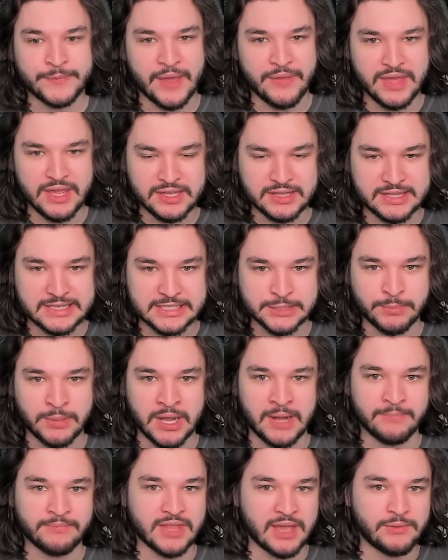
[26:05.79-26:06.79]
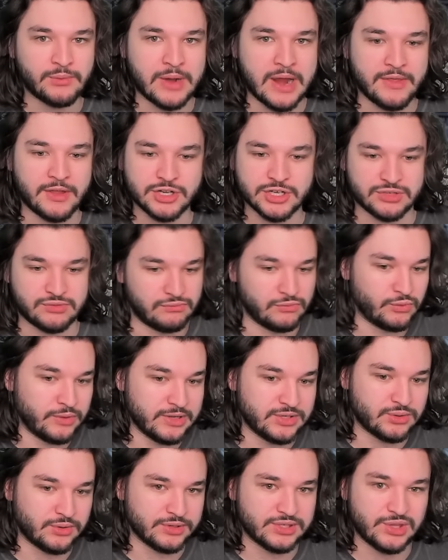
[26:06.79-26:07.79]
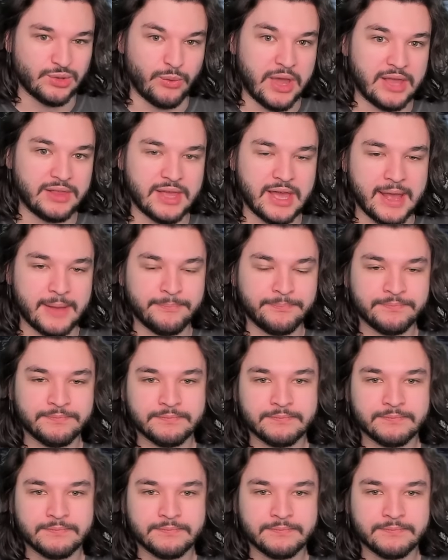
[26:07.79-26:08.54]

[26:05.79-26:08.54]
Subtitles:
I think in this spot, I'd rather just resource the Waylay.